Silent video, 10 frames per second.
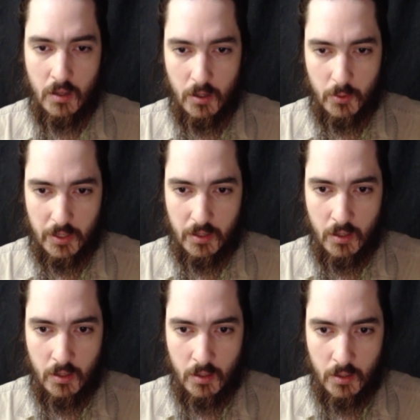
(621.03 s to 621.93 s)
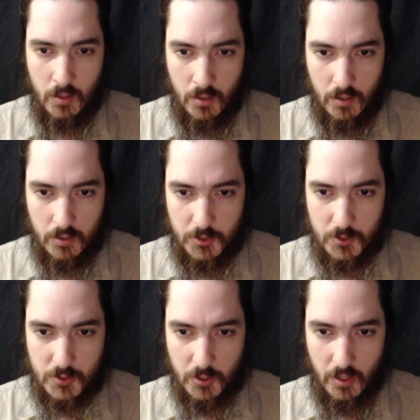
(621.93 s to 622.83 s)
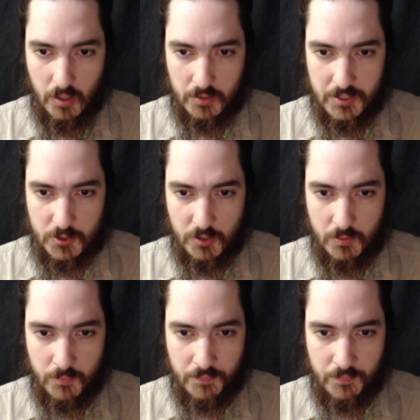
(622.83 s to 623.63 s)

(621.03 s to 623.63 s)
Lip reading: Okay, to use their cognition.